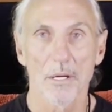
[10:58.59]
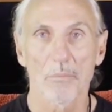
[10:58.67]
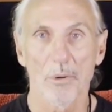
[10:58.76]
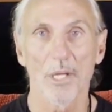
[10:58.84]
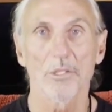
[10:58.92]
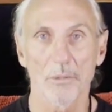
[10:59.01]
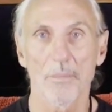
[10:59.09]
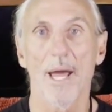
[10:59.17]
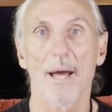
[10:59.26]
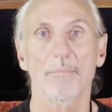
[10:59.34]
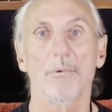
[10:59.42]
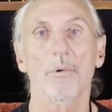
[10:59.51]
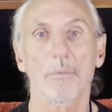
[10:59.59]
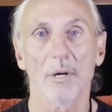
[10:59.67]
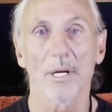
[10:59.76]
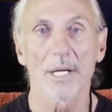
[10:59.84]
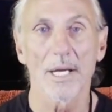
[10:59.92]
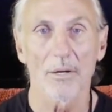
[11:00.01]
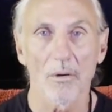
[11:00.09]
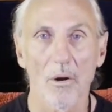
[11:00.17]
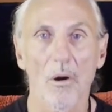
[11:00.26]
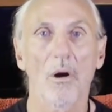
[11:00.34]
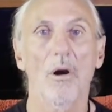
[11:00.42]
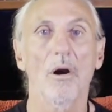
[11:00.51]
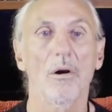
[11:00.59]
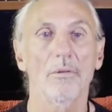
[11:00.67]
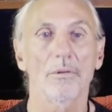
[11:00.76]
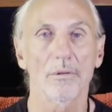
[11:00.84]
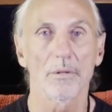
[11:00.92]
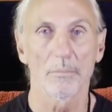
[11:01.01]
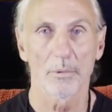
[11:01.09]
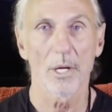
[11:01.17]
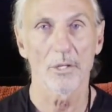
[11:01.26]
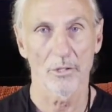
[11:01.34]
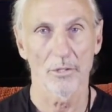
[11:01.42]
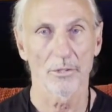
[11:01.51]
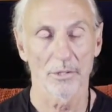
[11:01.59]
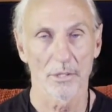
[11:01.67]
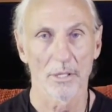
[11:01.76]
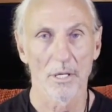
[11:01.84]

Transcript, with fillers: pressure map, we want to get all the pressures